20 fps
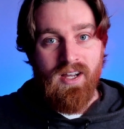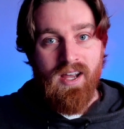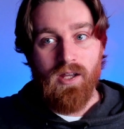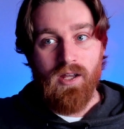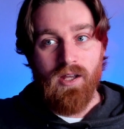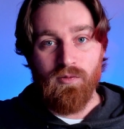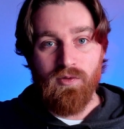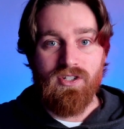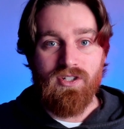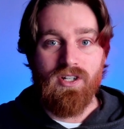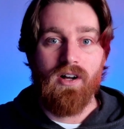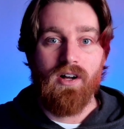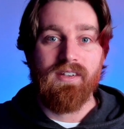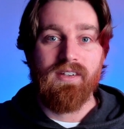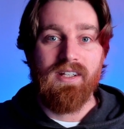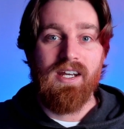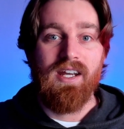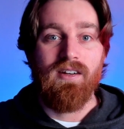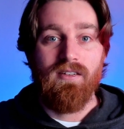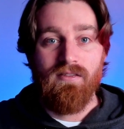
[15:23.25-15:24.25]
and result
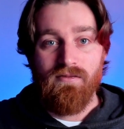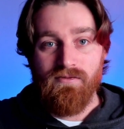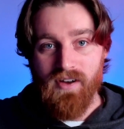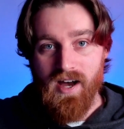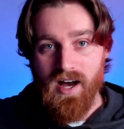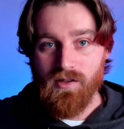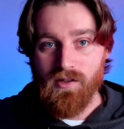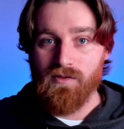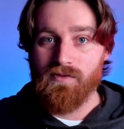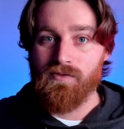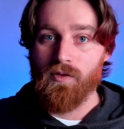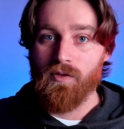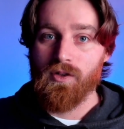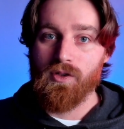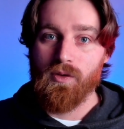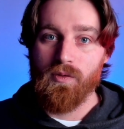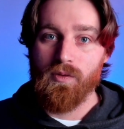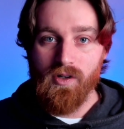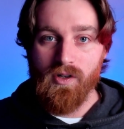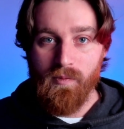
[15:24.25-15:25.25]
in value for
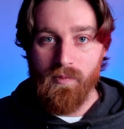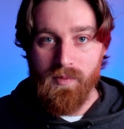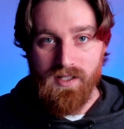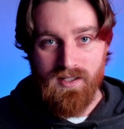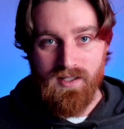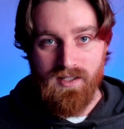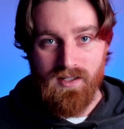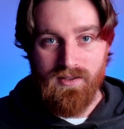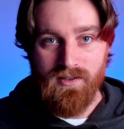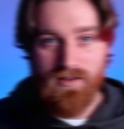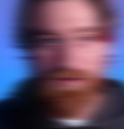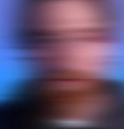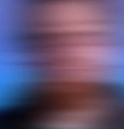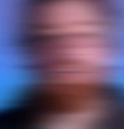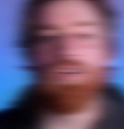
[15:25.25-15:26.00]
you and your business.